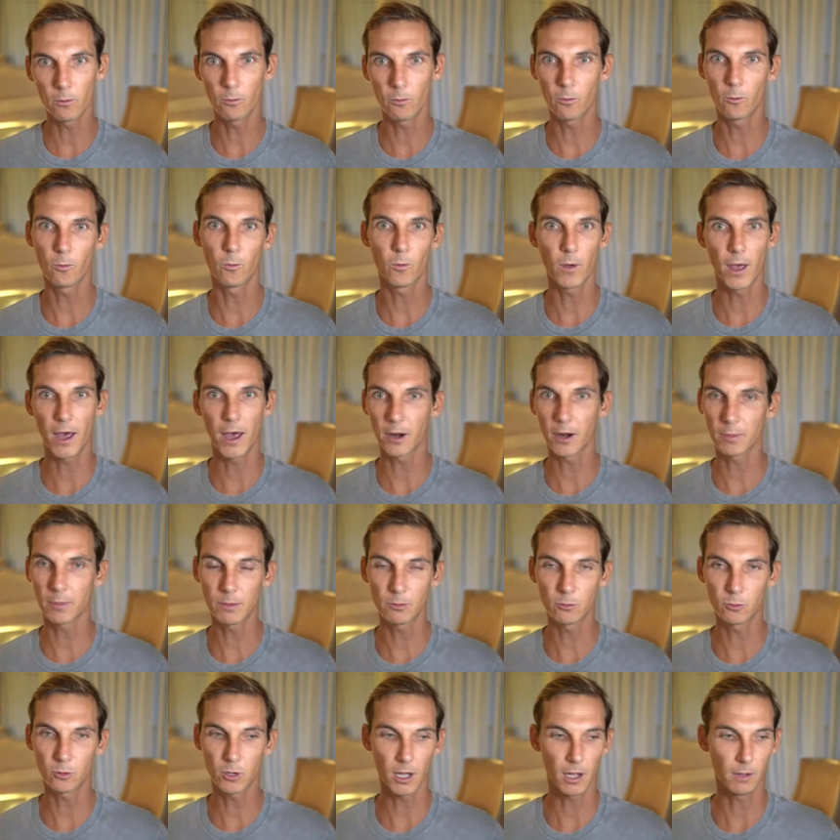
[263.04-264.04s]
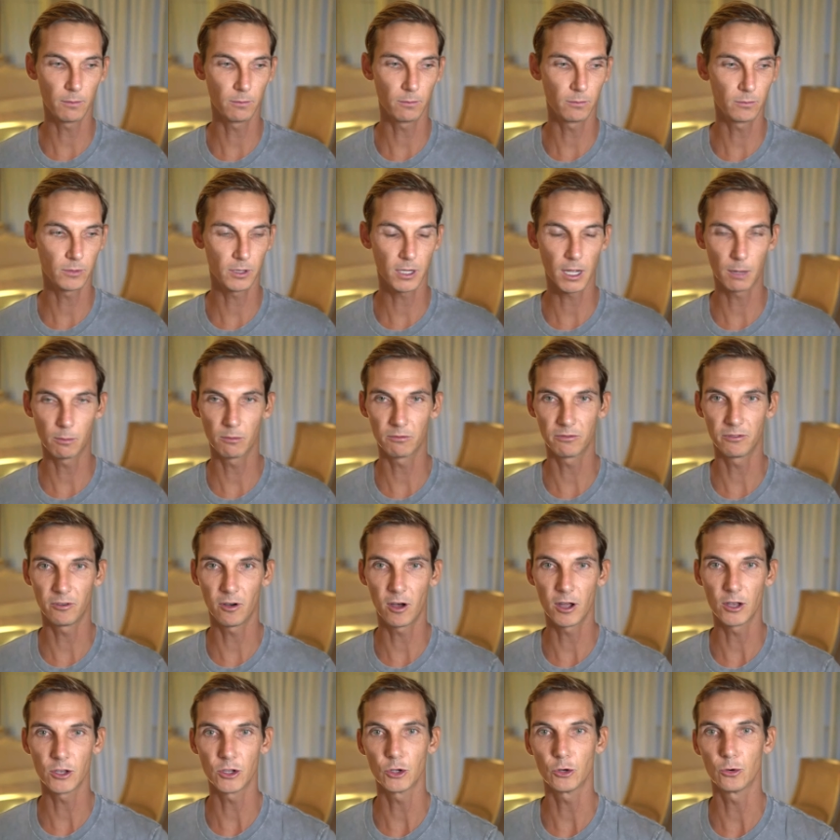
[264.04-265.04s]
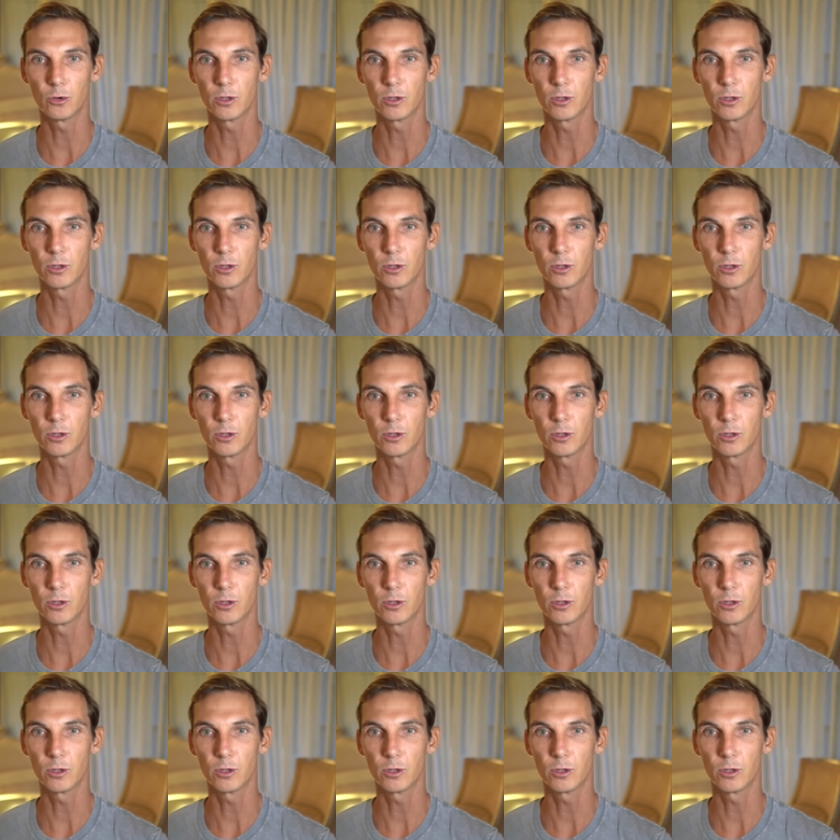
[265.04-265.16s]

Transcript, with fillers: how do people come and find you,